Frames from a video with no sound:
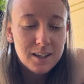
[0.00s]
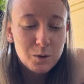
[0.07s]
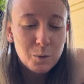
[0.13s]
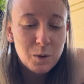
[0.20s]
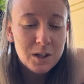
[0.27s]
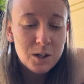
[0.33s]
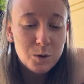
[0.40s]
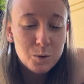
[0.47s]

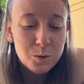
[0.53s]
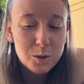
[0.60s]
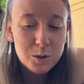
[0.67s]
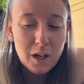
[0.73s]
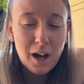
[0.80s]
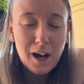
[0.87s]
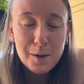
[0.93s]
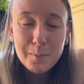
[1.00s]
When you
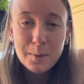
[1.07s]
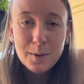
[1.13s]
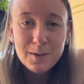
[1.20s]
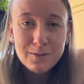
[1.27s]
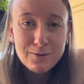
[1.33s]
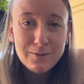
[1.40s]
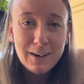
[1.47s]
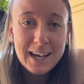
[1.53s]
stop
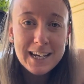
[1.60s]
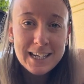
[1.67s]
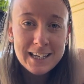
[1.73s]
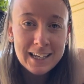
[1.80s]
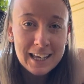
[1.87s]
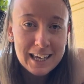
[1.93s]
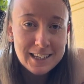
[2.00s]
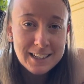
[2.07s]

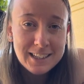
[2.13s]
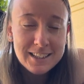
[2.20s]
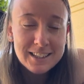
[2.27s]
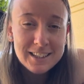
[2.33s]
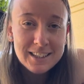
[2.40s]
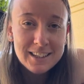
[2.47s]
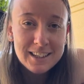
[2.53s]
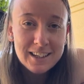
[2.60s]
fighting it
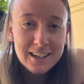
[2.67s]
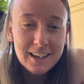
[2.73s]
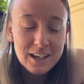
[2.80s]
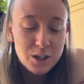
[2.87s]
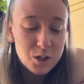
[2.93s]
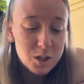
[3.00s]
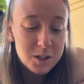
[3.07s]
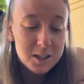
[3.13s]

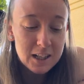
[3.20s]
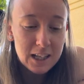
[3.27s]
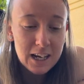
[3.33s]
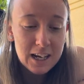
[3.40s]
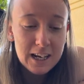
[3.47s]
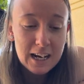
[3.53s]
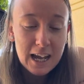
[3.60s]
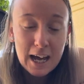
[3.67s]
and just
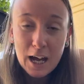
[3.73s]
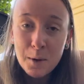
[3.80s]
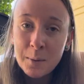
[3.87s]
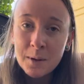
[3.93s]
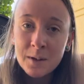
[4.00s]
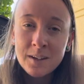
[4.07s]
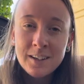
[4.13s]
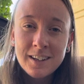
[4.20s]
let it
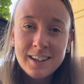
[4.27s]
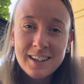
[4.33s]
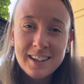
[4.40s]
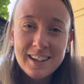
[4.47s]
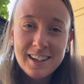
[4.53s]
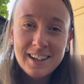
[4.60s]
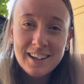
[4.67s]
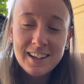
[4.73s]
happen,
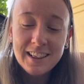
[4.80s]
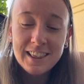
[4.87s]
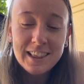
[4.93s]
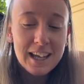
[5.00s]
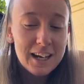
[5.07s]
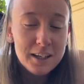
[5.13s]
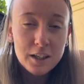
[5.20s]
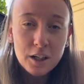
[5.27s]

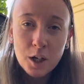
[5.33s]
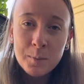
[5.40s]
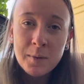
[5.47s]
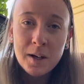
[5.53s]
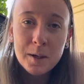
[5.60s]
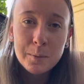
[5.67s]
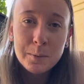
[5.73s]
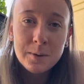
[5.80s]
let it come
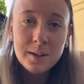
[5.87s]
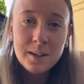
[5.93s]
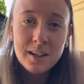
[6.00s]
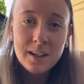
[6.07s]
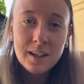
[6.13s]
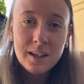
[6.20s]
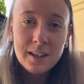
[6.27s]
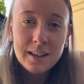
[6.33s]
up,
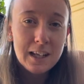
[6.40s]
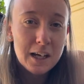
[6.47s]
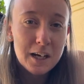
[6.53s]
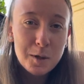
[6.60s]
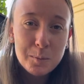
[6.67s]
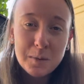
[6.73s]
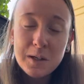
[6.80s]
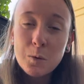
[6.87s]
let
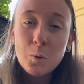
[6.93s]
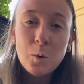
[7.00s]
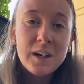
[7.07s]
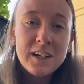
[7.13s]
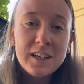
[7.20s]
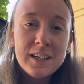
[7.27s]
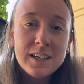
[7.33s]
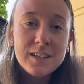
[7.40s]
it be what
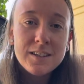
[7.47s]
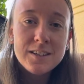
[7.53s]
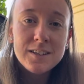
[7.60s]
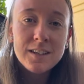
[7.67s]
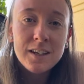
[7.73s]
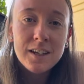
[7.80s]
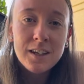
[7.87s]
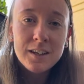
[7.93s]
it
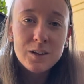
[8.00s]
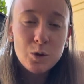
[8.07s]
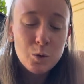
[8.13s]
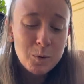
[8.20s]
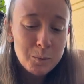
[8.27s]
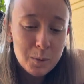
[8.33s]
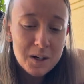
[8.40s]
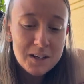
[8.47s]
is, you
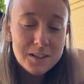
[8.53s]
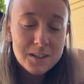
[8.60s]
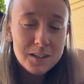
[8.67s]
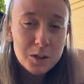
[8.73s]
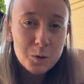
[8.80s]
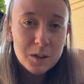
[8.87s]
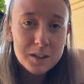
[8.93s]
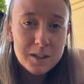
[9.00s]
embrace it,
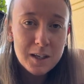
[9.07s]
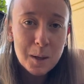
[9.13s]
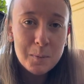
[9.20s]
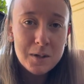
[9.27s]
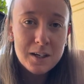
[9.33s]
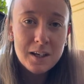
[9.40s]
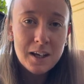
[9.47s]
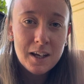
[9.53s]
you
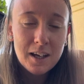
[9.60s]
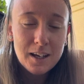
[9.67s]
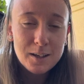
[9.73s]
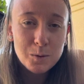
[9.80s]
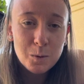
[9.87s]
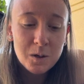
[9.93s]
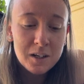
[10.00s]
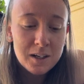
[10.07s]
accept it
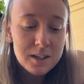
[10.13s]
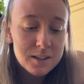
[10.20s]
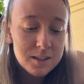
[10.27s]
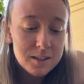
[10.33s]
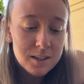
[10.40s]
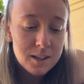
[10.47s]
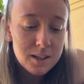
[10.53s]
as what it is,